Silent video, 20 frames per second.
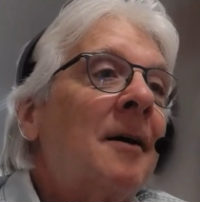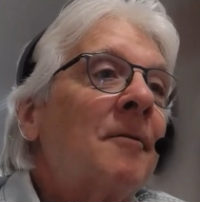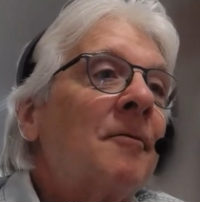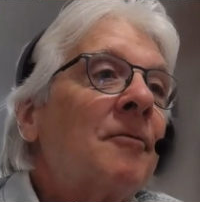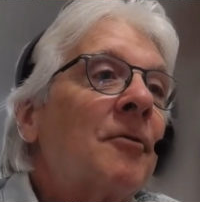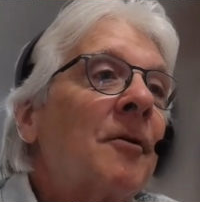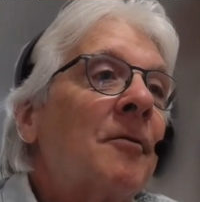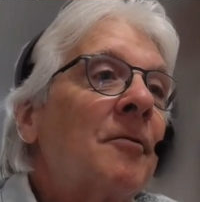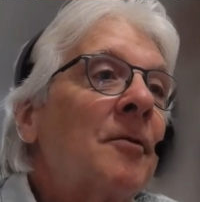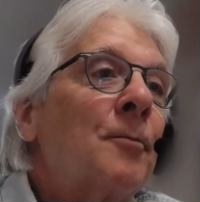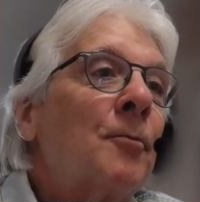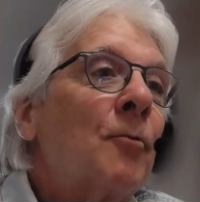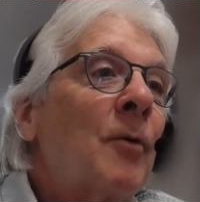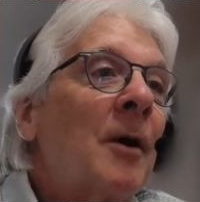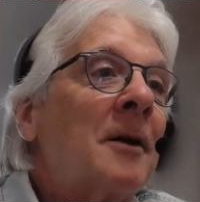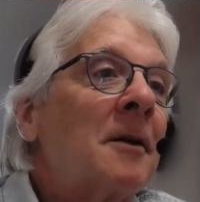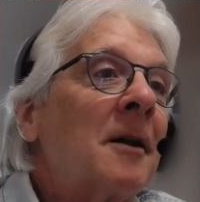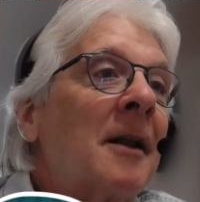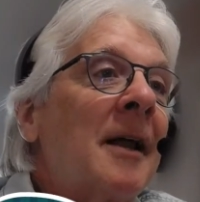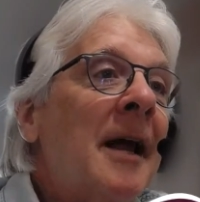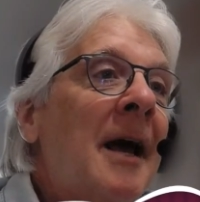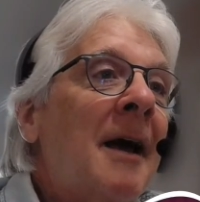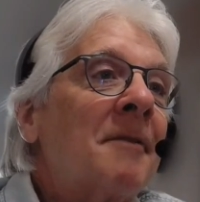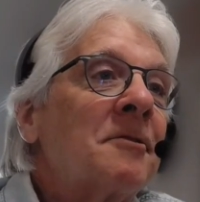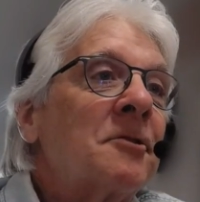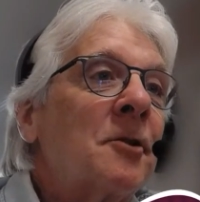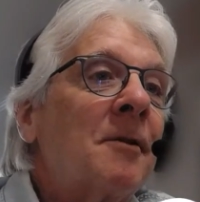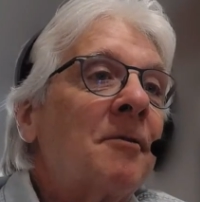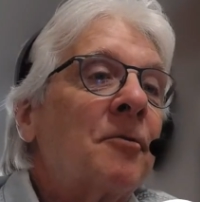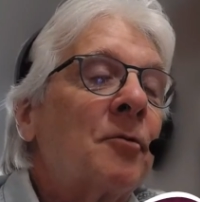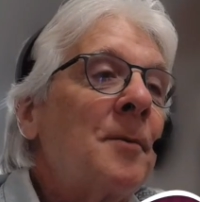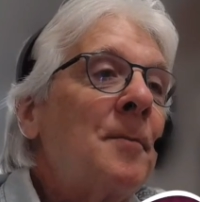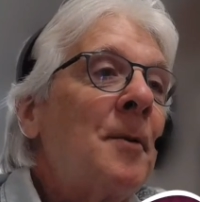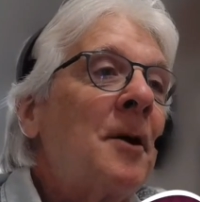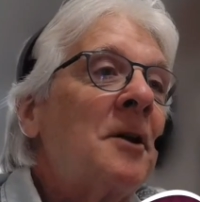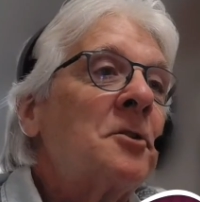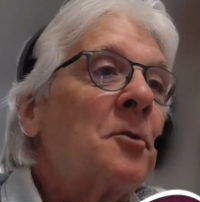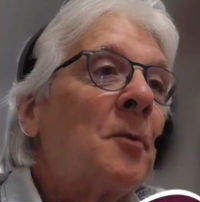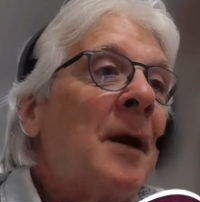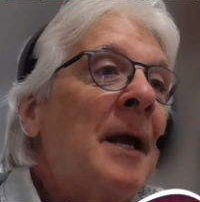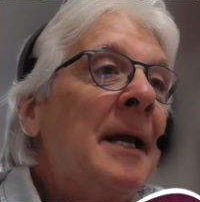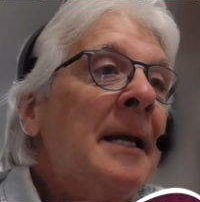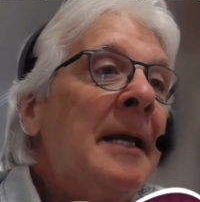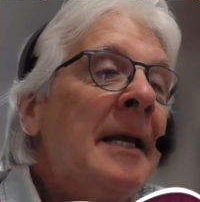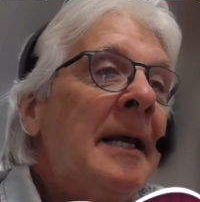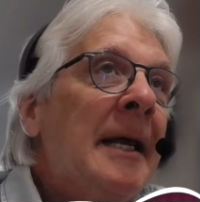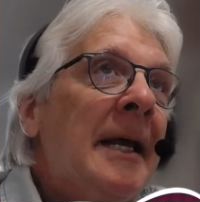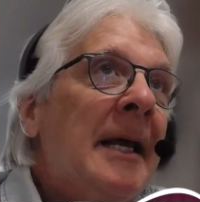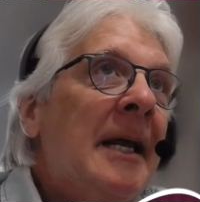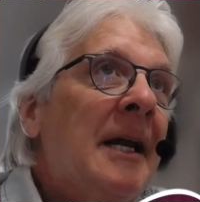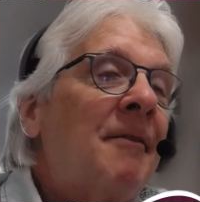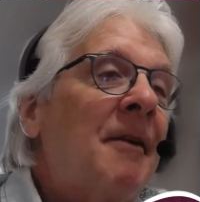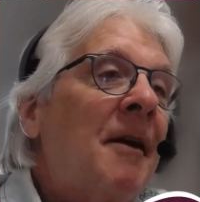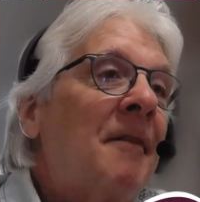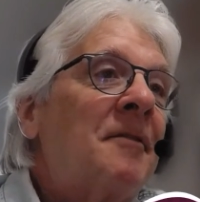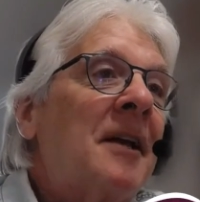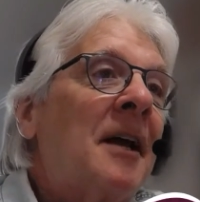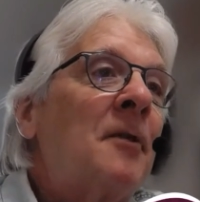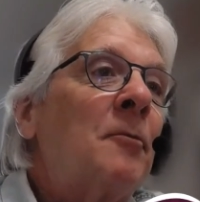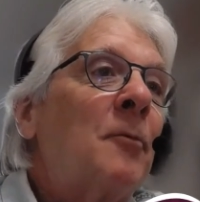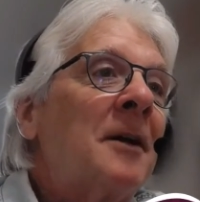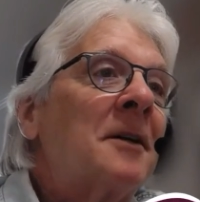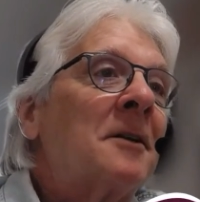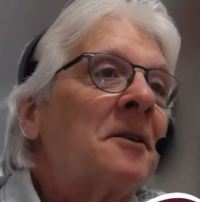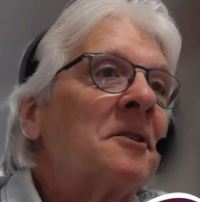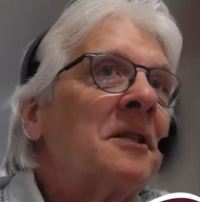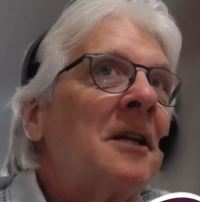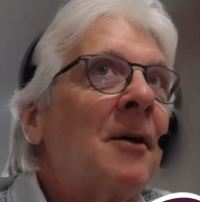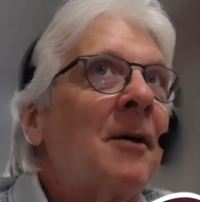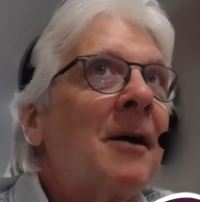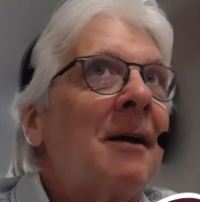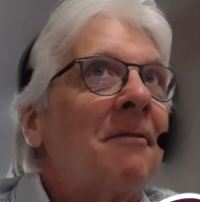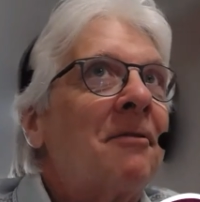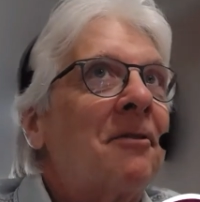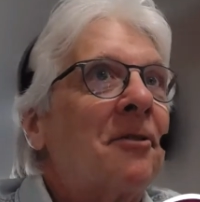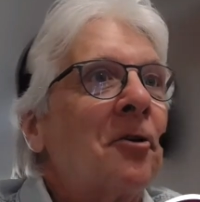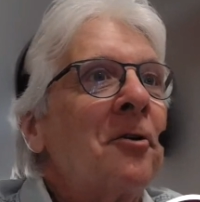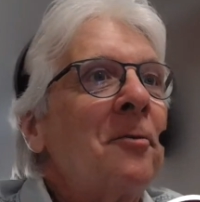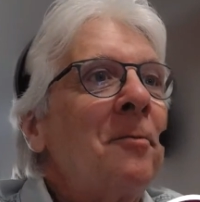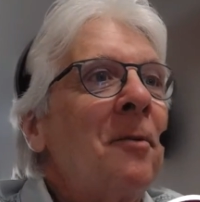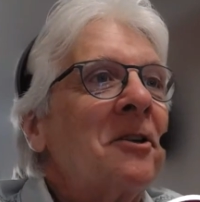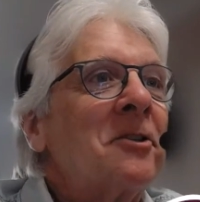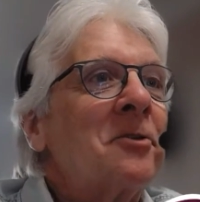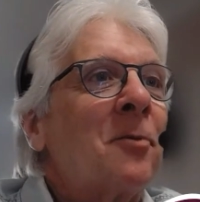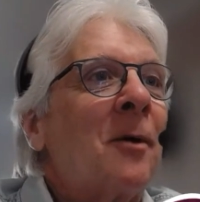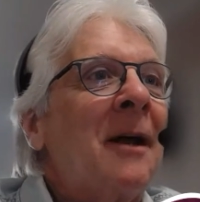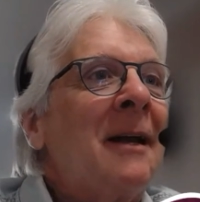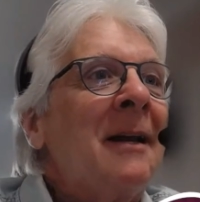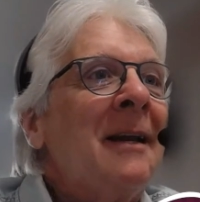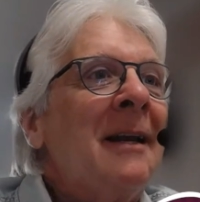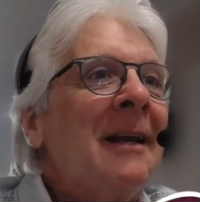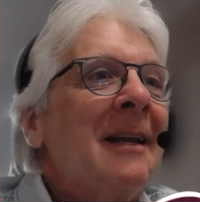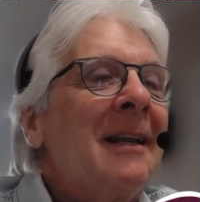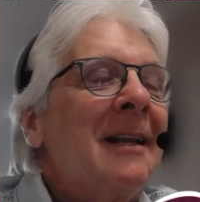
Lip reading: For every rental I have, so I have 3 months rent. And if I have 10 rentals, now I have 30 months rent.